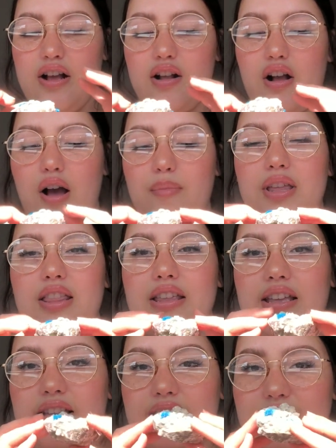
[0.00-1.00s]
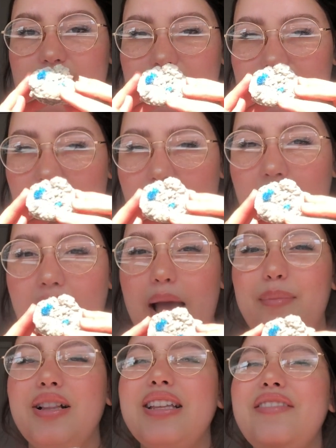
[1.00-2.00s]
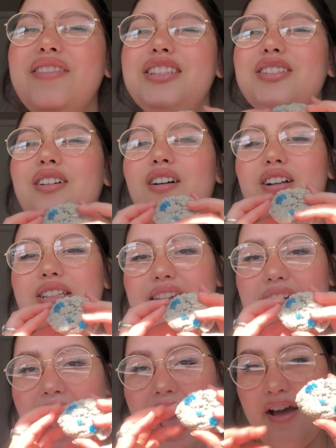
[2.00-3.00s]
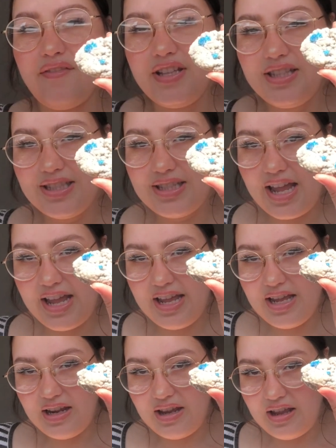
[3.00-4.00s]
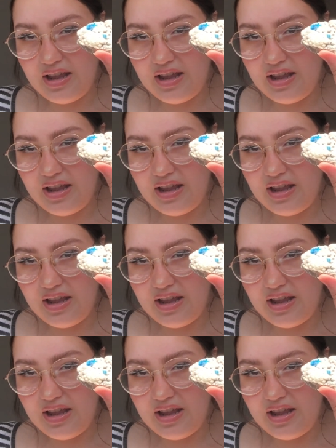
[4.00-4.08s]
got me this. I believe it's called Cavansite.